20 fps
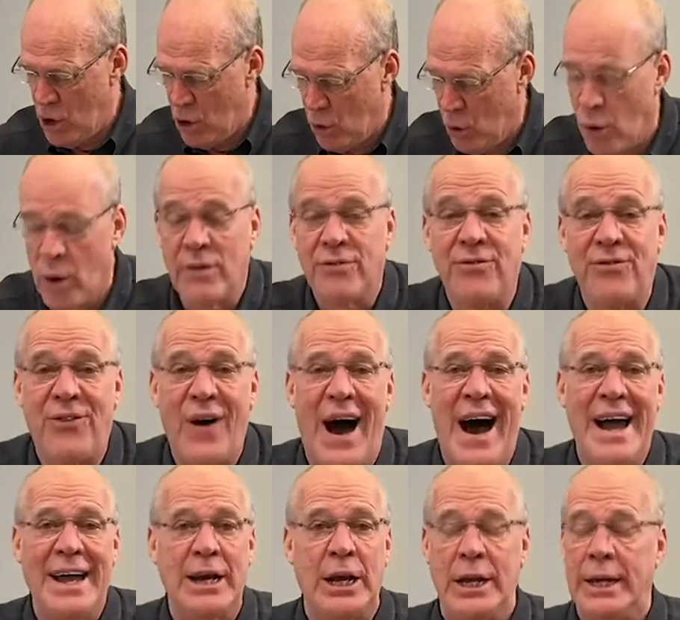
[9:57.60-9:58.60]
Or
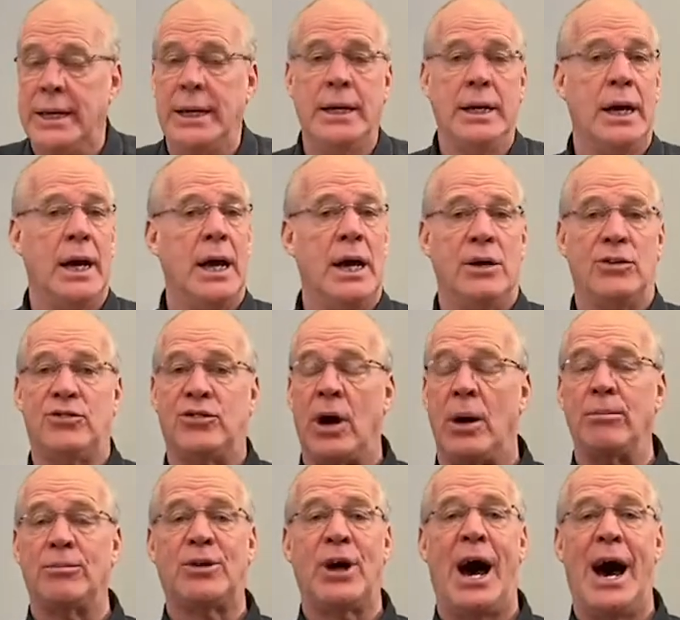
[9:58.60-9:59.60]
finally,
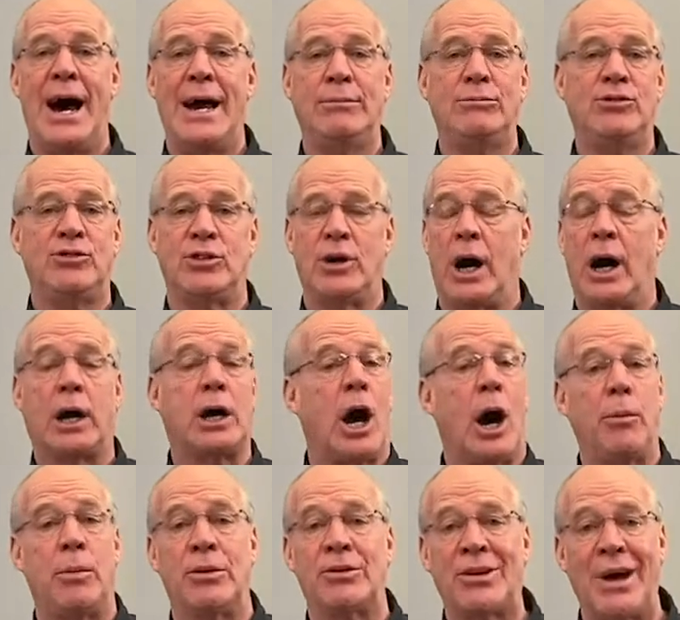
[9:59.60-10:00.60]
sometimes, a
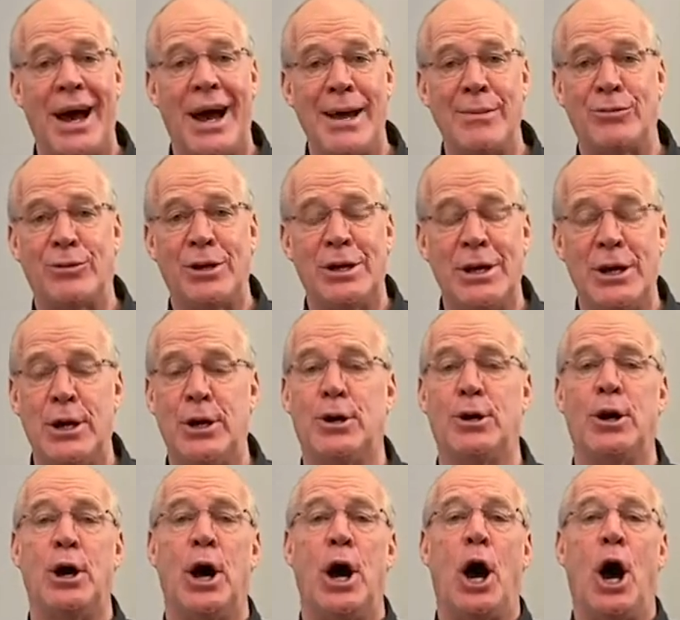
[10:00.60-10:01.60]
couple times a
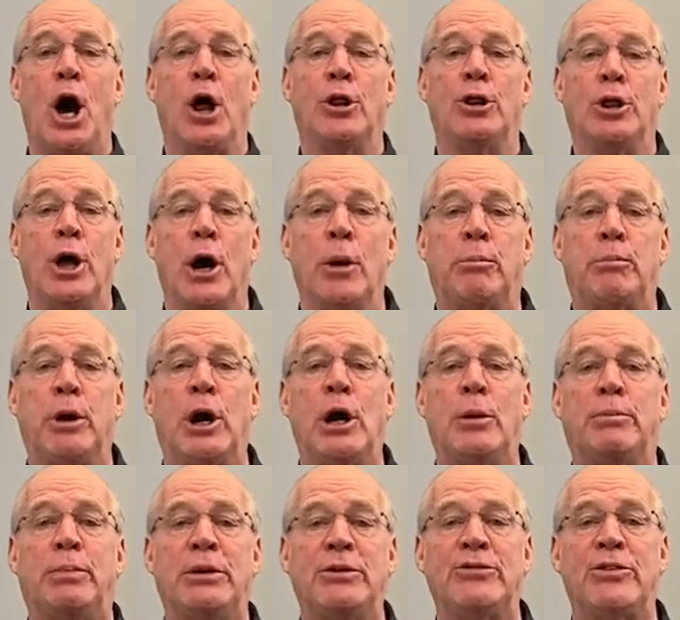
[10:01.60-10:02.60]
year, the purpose